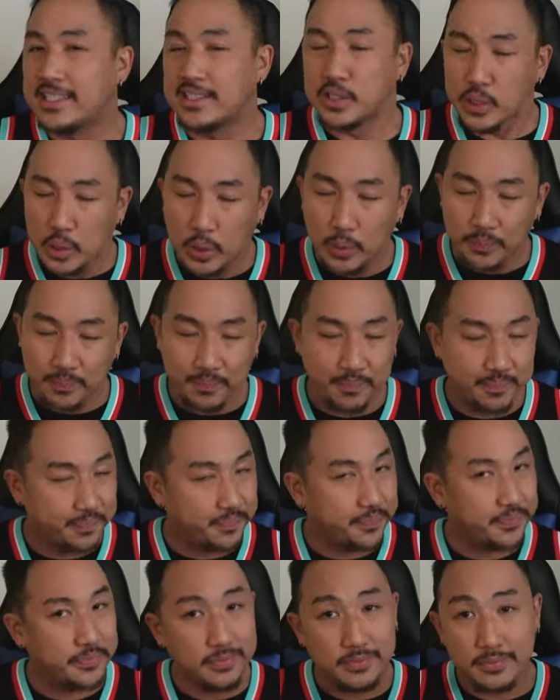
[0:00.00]
So
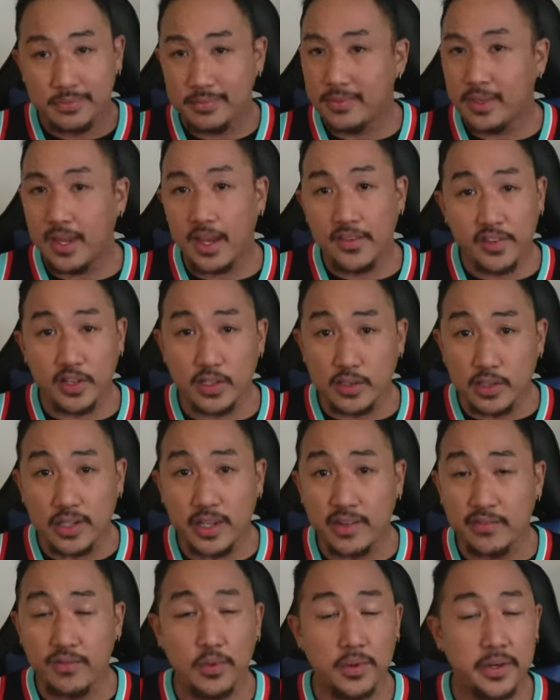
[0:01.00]
if you're
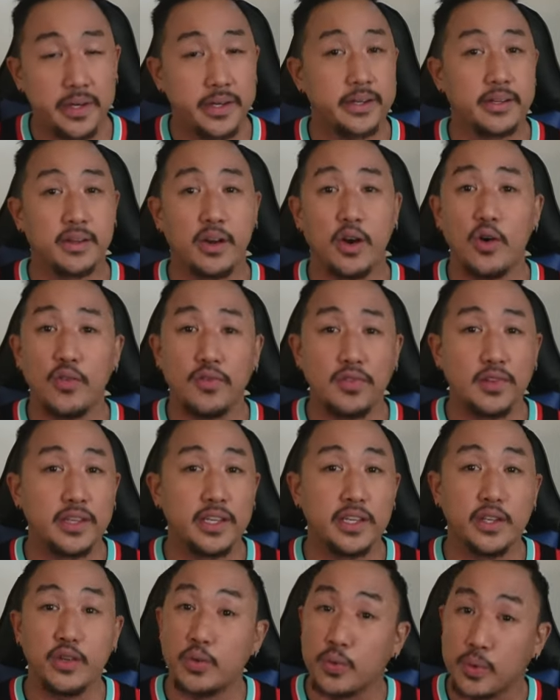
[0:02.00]
looking for it, hopefully
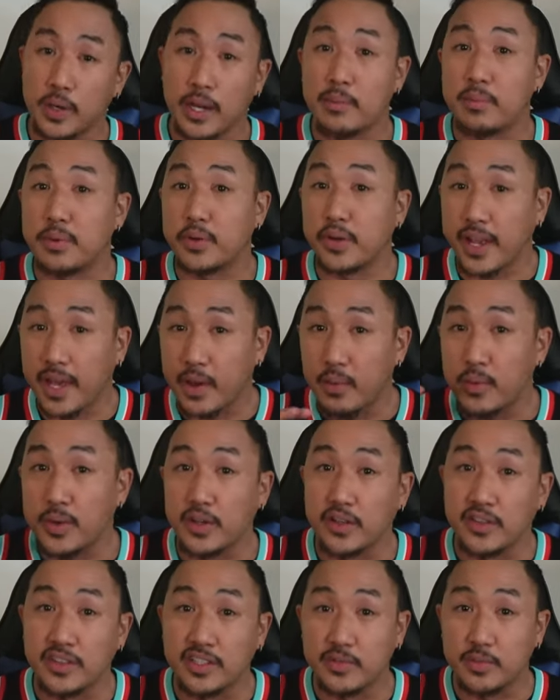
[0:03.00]
you were able to get one
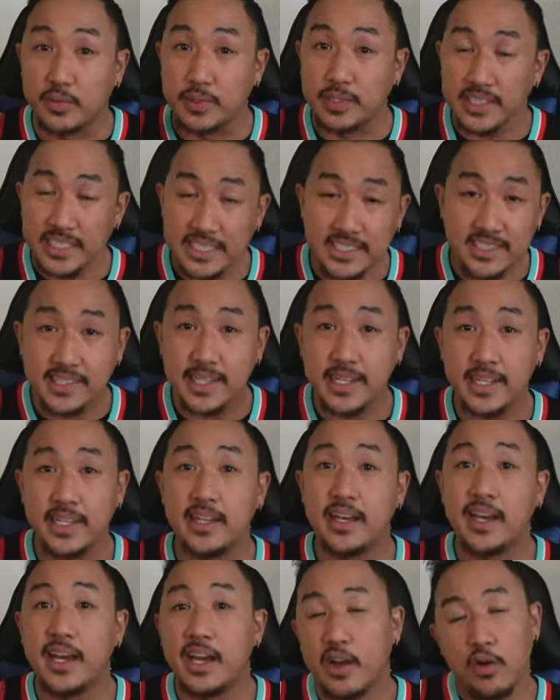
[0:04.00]
on the release
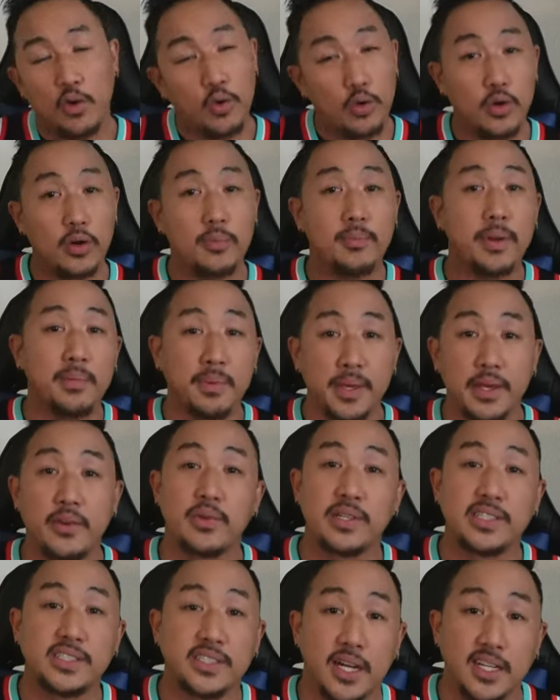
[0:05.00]
date, or maybe it
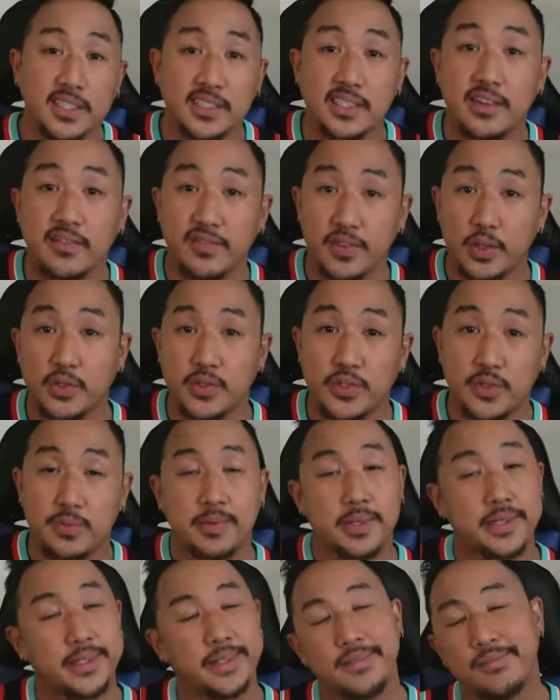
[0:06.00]
restocks in the future,
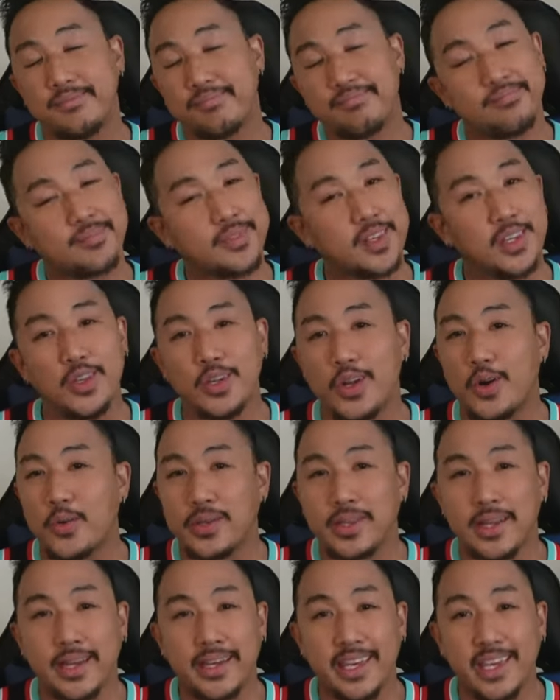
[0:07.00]
but you know
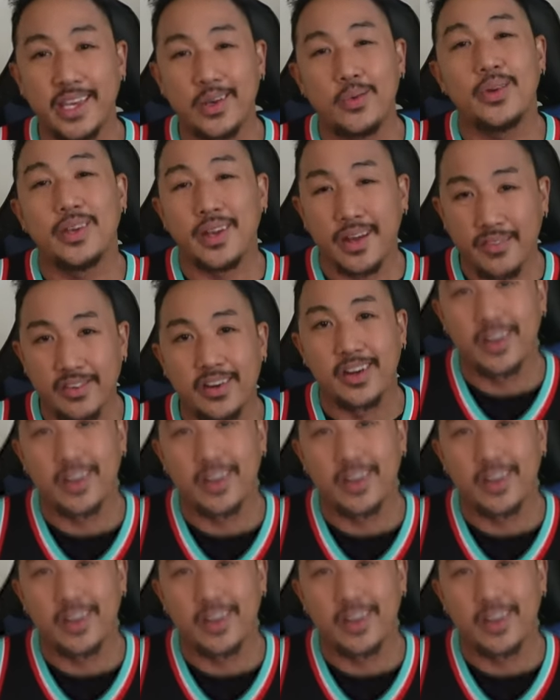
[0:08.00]
with Nike, we never